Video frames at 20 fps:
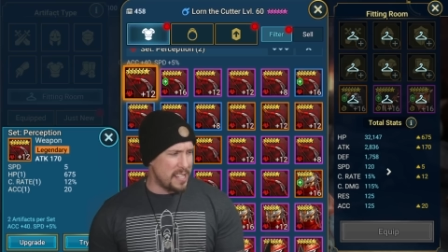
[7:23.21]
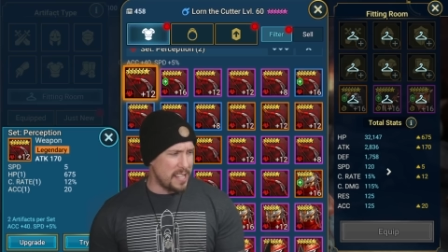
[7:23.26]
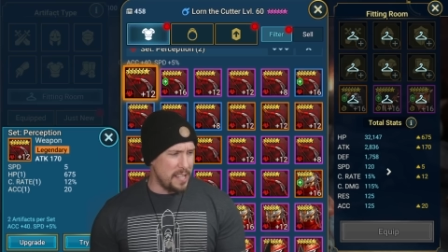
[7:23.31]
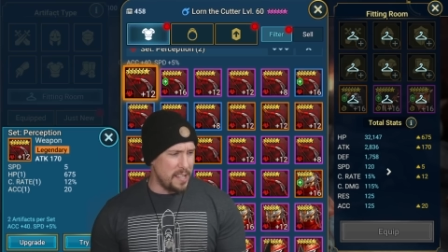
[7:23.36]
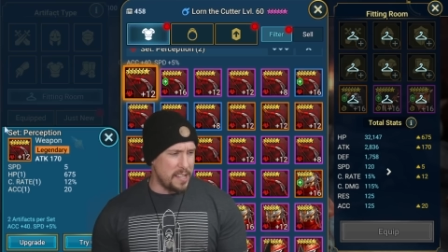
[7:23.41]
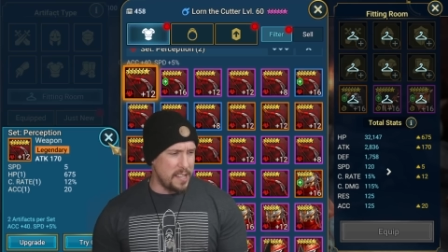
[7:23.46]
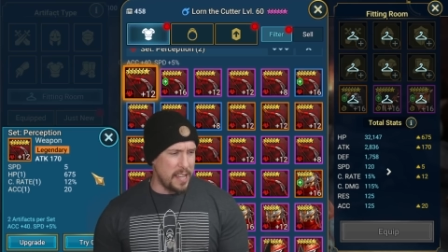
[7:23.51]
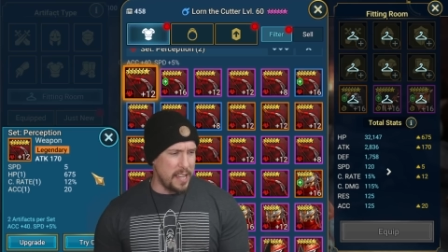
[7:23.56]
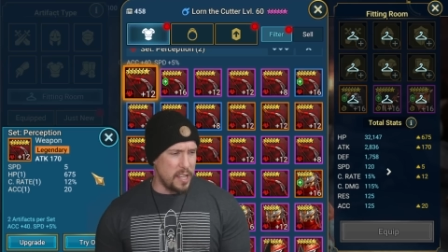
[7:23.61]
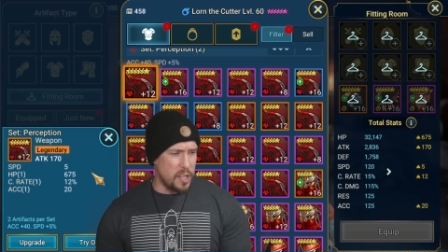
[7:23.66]

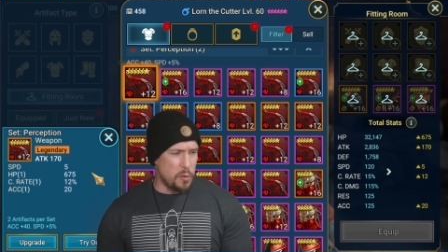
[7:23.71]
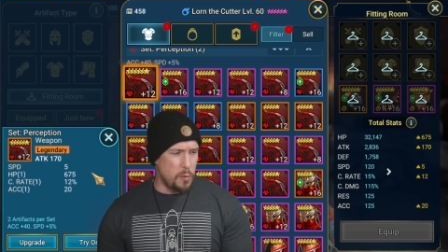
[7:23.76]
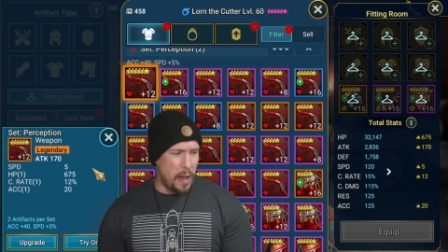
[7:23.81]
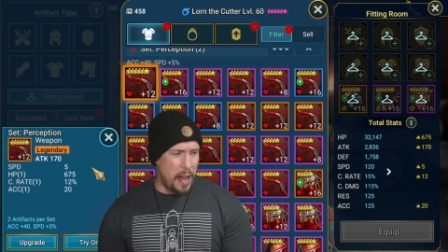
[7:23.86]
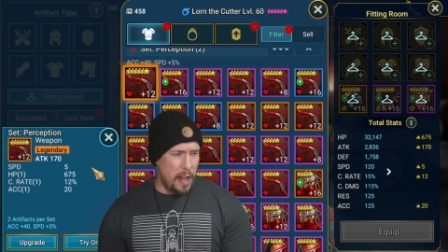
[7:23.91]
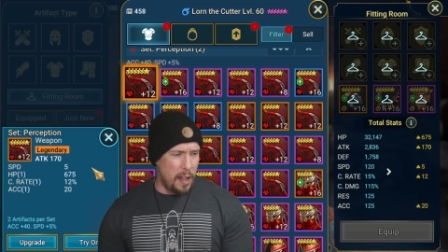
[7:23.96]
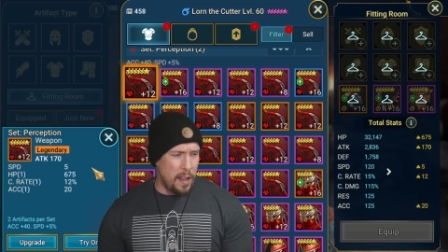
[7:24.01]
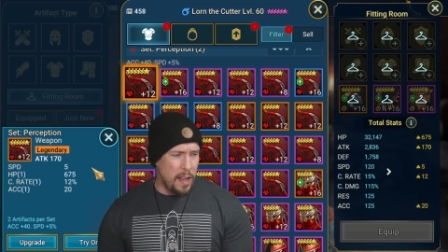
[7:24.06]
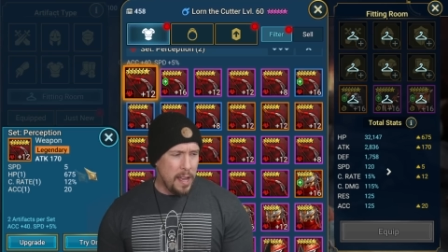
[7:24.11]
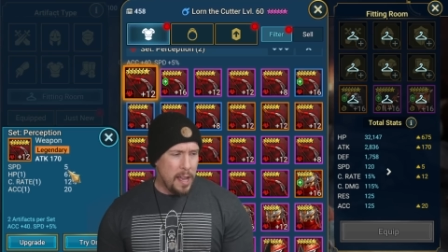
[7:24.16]
can see as
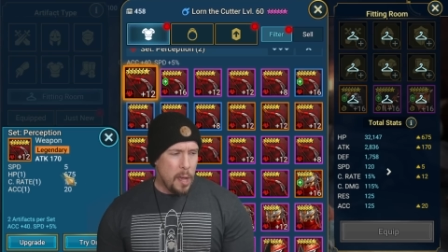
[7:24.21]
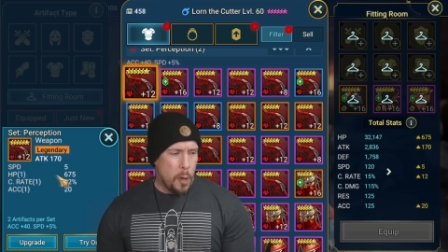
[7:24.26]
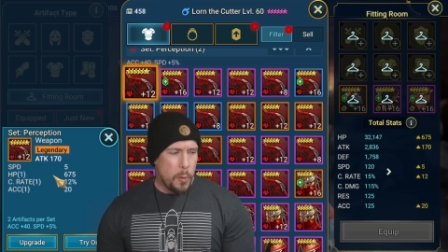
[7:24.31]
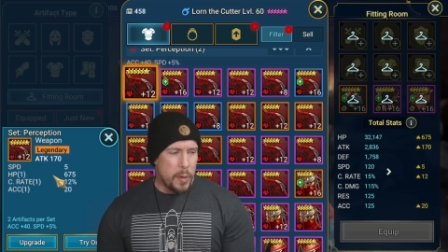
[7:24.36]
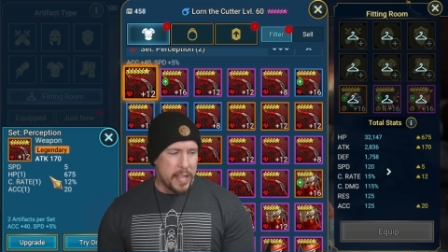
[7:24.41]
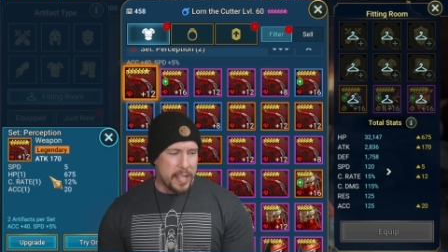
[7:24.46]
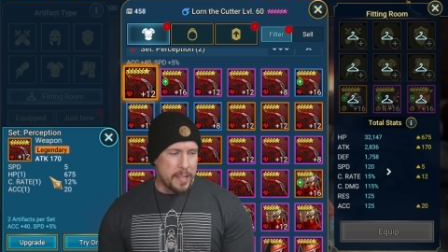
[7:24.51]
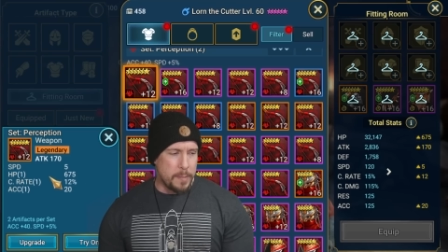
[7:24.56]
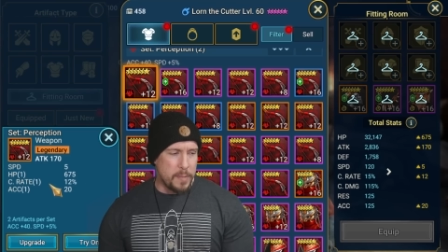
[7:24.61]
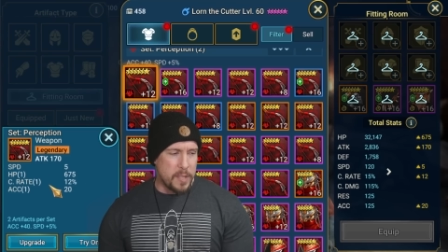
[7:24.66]
well.
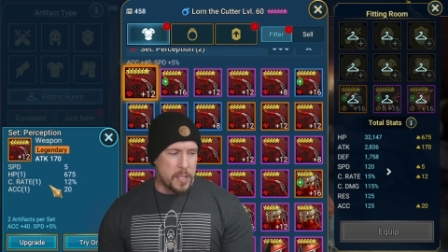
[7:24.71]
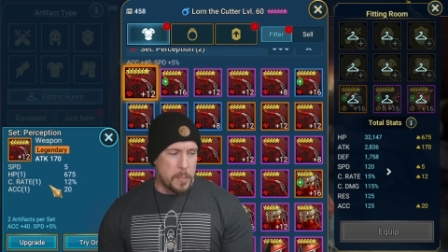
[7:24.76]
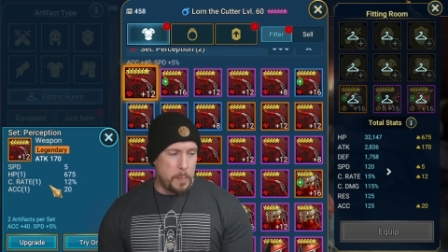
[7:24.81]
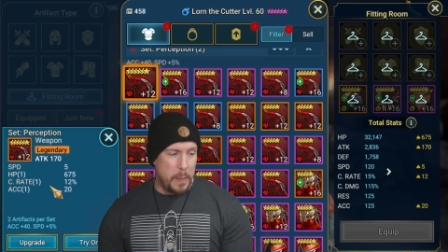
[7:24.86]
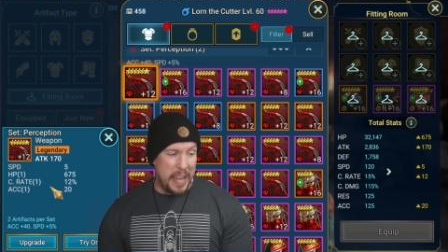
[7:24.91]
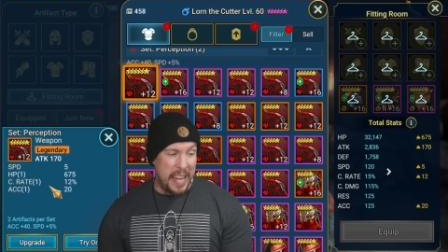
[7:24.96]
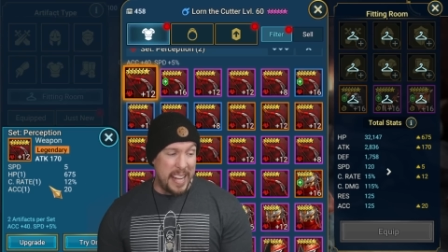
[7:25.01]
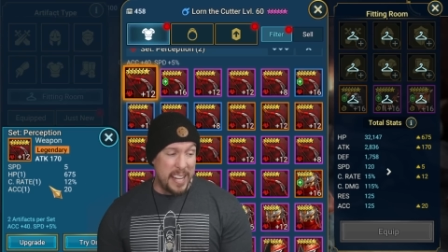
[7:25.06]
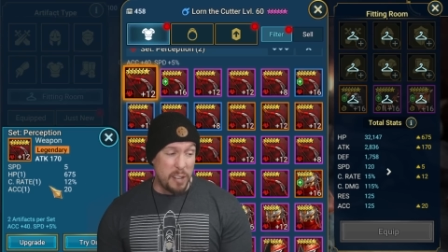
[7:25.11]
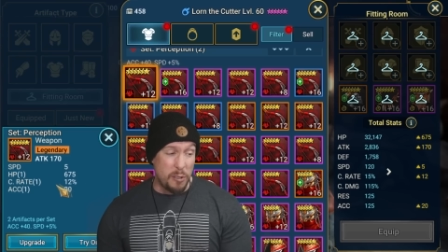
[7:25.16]
We get some
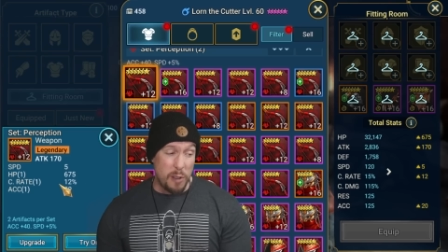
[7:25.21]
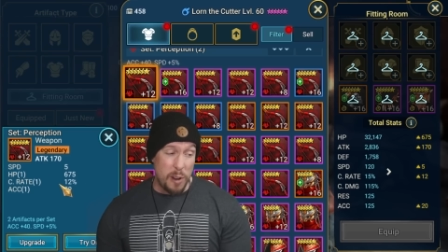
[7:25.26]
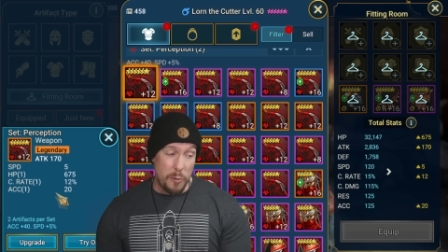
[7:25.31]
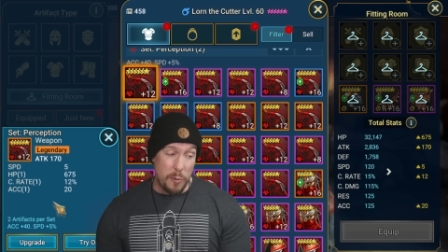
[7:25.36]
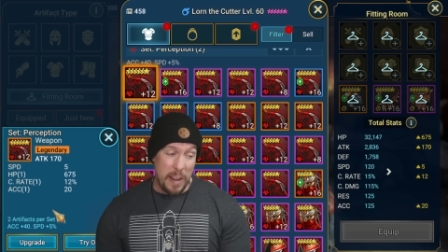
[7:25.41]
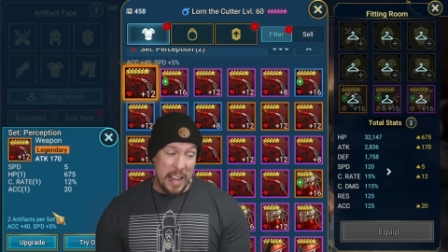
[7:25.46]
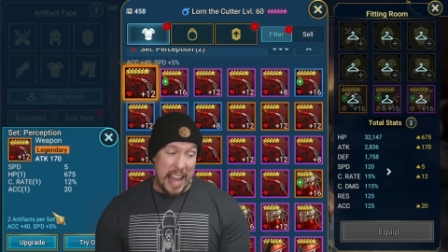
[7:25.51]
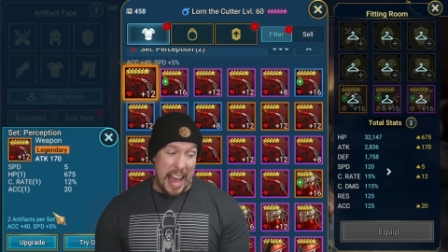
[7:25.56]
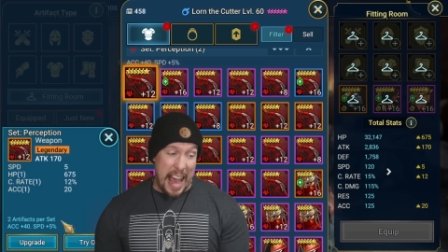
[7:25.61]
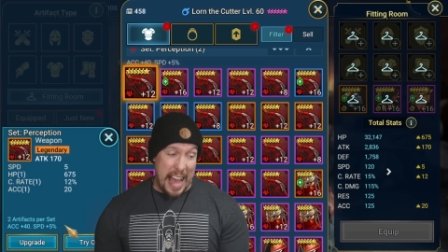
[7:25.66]
speed, crit
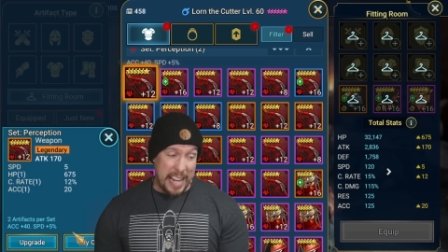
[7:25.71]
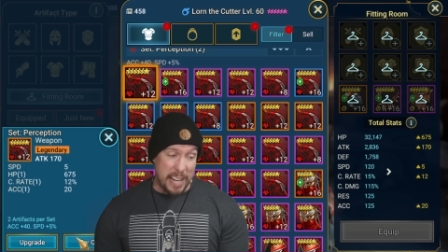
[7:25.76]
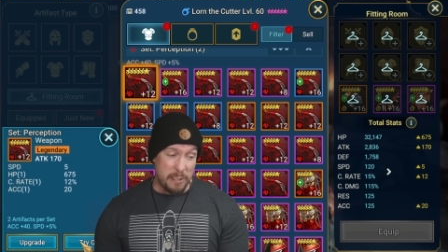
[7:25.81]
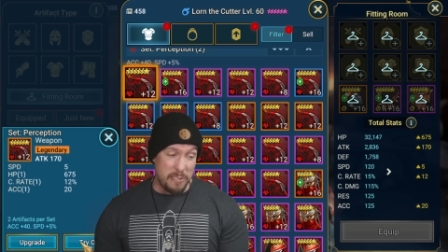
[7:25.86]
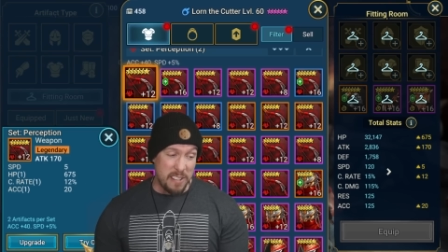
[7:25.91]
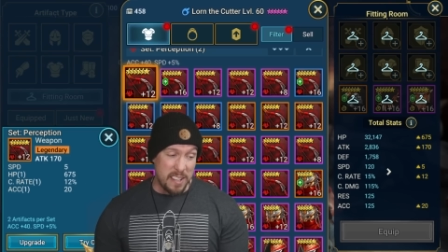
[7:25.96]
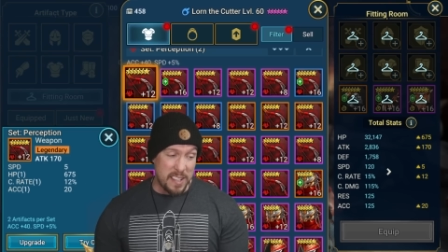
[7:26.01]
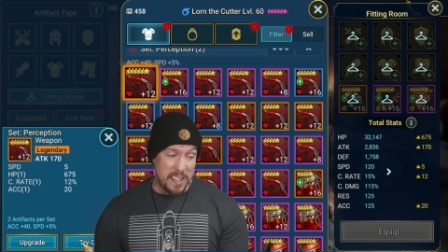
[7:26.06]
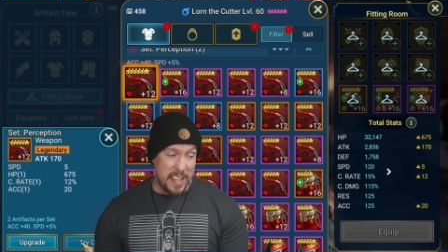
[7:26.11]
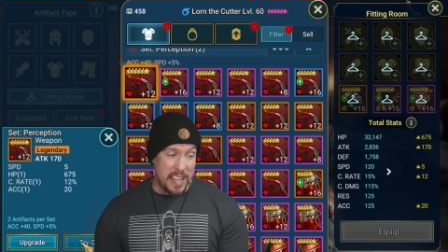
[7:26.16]
rate,
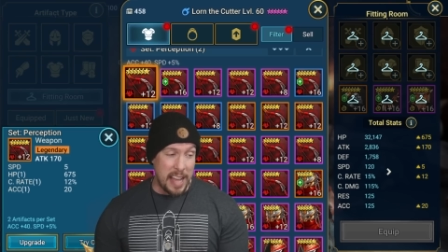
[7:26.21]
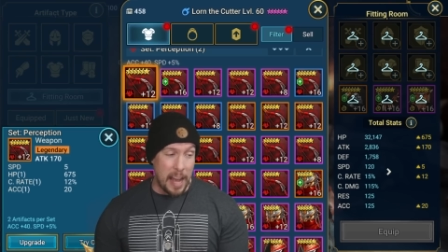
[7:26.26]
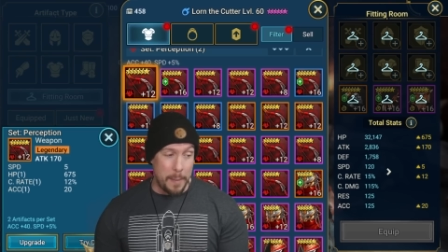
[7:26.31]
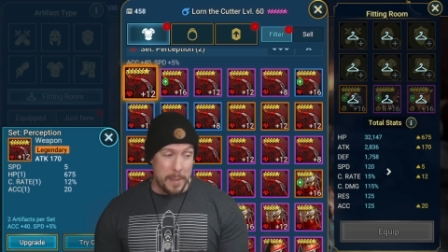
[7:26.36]
accuracy.